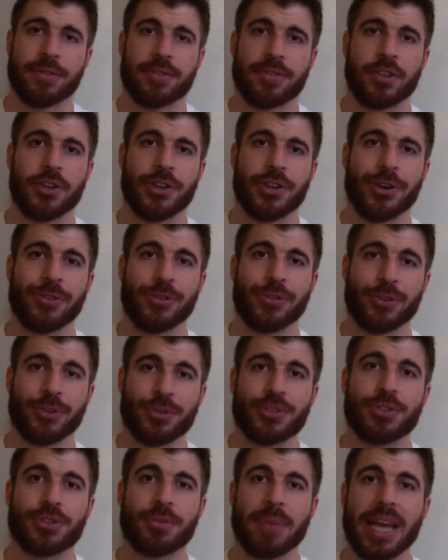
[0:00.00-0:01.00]
so you don't
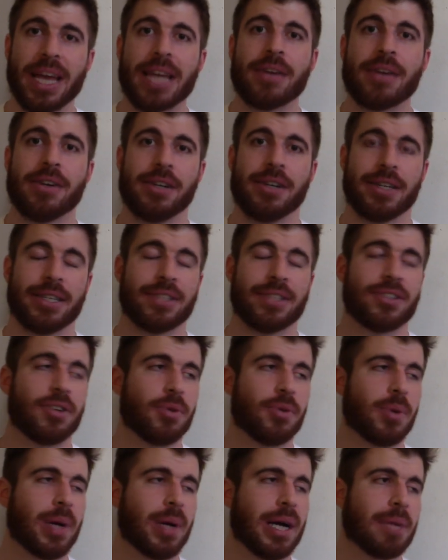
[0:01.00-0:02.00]
lose your manhood,
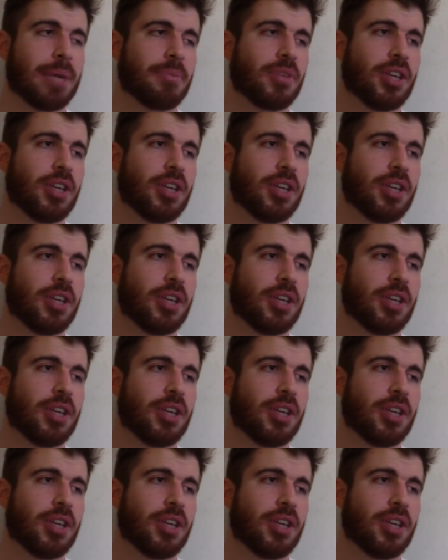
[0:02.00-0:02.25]
so um,